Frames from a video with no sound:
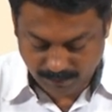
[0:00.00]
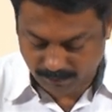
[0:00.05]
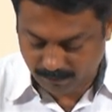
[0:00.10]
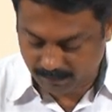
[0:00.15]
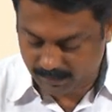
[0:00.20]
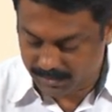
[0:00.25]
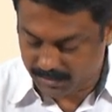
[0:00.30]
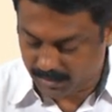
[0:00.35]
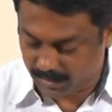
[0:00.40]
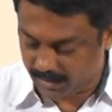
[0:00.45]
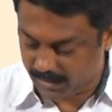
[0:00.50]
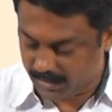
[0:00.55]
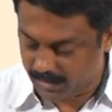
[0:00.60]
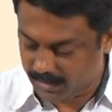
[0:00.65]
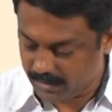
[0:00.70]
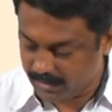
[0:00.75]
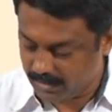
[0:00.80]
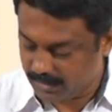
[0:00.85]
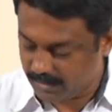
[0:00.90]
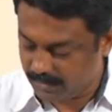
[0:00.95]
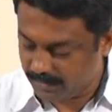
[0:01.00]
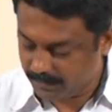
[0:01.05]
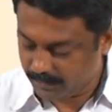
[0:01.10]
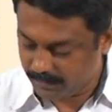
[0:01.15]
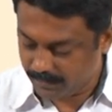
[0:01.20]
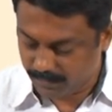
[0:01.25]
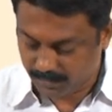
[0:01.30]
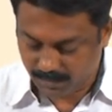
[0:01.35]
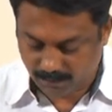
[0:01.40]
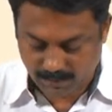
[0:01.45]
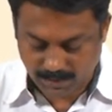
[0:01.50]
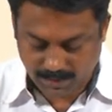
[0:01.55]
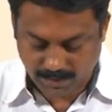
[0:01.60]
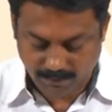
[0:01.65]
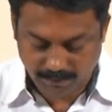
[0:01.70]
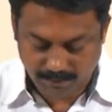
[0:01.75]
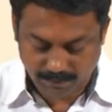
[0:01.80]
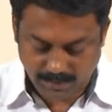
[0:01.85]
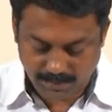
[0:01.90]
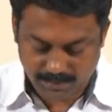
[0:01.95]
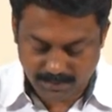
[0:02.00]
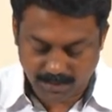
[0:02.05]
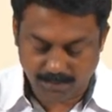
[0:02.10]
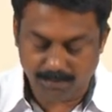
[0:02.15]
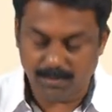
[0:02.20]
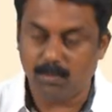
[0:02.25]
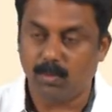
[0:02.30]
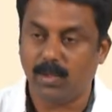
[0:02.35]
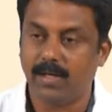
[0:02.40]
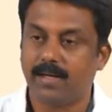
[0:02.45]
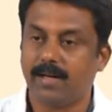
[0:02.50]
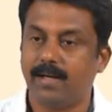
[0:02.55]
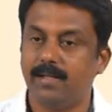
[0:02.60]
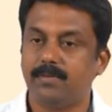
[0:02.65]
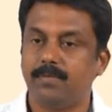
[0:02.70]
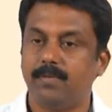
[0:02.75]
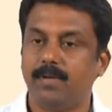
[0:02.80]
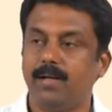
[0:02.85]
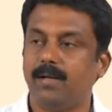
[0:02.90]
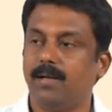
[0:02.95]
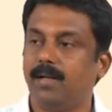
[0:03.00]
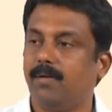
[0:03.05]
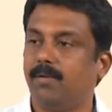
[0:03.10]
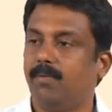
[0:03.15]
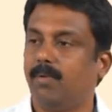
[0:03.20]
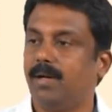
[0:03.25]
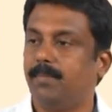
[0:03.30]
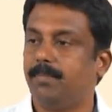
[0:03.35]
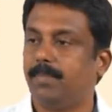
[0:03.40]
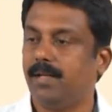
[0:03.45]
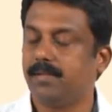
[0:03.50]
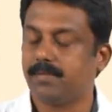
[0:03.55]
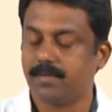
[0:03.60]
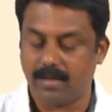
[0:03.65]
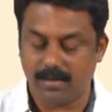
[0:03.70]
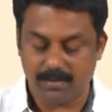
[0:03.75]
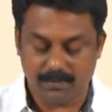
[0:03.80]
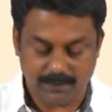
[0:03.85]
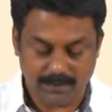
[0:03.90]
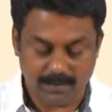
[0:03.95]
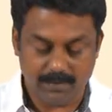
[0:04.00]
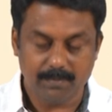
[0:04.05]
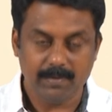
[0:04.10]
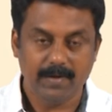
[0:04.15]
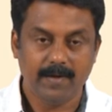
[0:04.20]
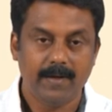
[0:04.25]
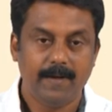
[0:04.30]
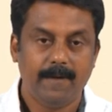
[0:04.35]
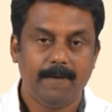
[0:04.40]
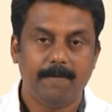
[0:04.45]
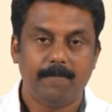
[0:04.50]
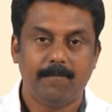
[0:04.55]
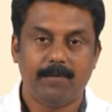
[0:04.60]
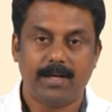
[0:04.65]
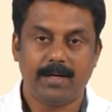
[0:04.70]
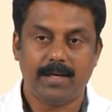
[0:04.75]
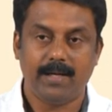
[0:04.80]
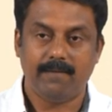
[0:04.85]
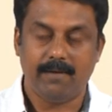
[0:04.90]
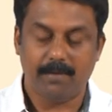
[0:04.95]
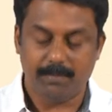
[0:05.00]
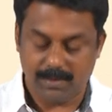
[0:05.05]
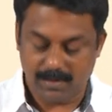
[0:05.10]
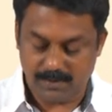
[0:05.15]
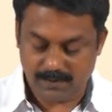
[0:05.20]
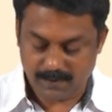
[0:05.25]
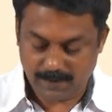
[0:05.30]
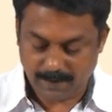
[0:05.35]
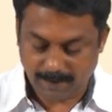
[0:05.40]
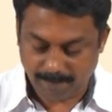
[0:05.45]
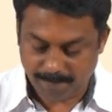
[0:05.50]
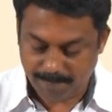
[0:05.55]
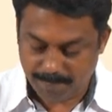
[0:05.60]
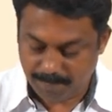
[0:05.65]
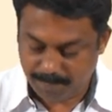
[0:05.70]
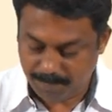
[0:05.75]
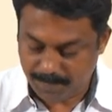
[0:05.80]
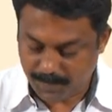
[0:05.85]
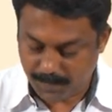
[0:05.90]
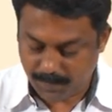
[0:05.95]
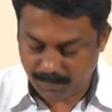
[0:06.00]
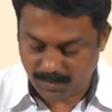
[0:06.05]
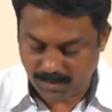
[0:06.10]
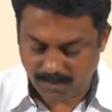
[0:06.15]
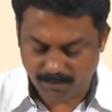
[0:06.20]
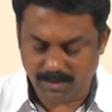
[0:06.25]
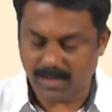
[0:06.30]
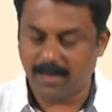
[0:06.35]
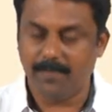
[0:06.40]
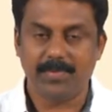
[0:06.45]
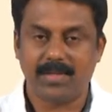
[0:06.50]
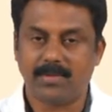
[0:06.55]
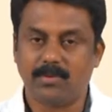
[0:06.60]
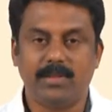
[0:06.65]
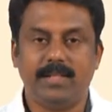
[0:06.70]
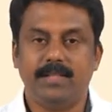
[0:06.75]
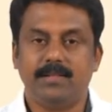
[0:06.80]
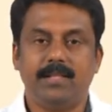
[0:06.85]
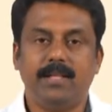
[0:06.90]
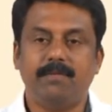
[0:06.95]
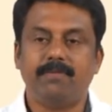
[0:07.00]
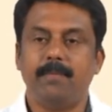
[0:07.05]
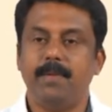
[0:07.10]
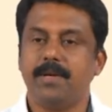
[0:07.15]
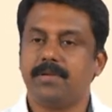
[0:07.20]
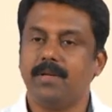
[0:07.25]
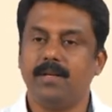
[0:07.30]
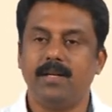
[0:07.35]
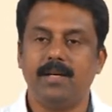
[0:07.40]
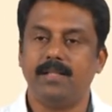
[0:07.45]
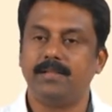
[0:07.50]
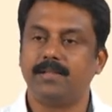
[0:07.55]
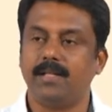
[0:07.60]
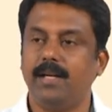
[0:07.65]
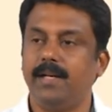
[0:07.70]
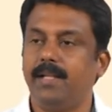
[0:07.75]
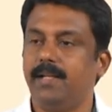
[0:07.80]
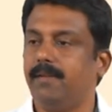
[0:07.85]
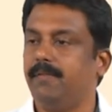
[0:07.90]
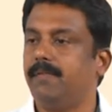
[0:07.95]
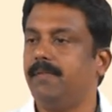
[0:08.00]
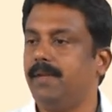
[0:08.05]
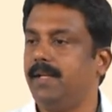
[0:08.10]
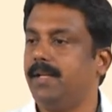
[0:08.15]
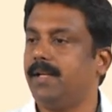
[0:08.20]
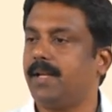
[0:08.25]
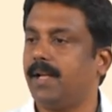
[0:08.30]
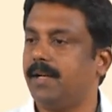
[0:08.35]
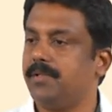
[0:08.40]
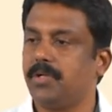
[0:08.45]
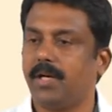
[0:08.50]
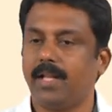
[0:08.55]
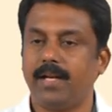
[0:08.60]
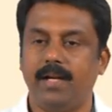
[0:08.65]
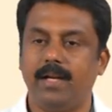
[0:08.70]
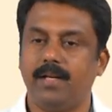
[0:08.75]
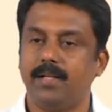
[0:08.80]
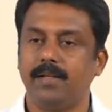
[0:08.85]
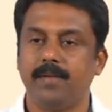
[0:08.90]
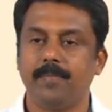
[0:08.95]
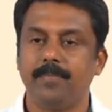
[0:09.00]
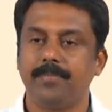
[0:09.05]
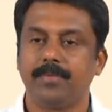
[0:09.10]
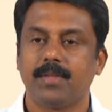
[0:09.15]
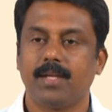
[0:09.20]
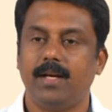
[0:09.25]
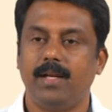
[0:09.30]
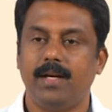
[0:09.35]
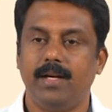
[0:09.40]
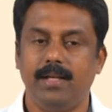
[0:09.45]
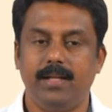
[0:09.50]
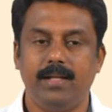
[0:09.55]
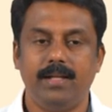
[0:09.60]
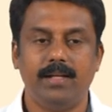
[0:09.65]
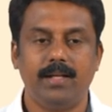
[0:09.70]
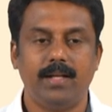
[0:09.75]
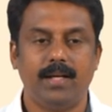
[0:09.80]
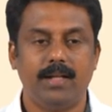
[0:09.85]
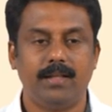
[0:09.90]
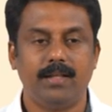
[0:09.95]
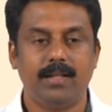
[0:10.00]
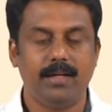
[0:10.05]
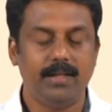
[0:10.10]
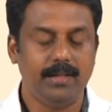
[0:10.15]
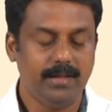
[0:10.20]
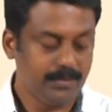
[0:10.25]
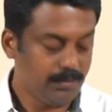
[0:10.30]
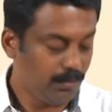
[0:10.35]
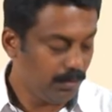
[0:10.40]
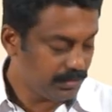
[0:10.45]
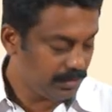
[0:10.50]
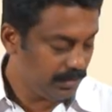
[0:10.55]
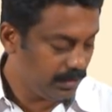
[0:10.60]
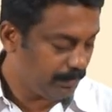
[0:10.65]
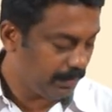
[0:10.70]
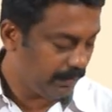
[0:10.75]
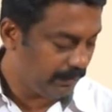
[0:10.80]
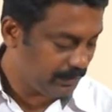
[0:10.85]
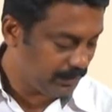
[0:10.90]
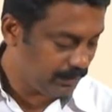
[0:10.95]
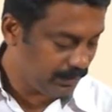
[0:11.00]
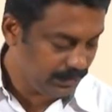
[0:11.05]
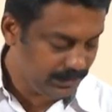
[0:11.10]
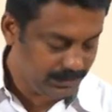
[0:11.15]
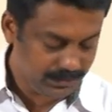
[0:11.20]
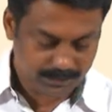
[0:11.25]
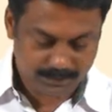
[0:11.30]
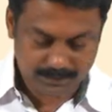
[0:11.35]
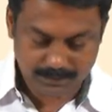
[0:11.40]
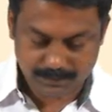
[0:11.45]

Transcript: which current will give you a stable one transfer, one pulse transfer for a given pulse. Okay. So, this information it's already we can generate readily and then this goes into power source